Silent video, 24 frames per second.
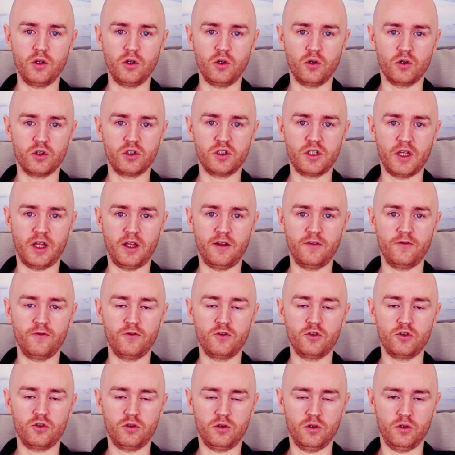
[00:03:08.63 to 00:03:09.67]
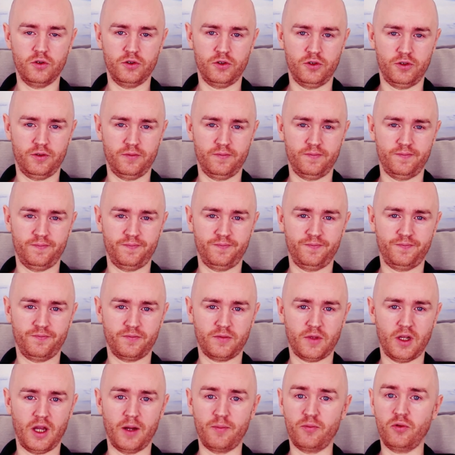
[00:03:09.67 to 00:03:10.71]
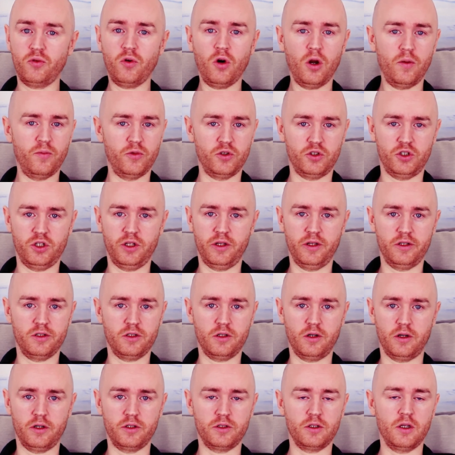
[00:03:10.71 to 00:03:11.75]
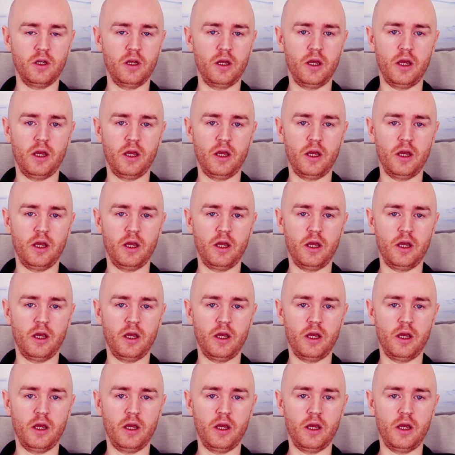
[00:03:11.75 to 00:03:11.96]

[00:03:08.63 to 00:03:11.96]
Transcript: your self-trust. I promise you this, guys.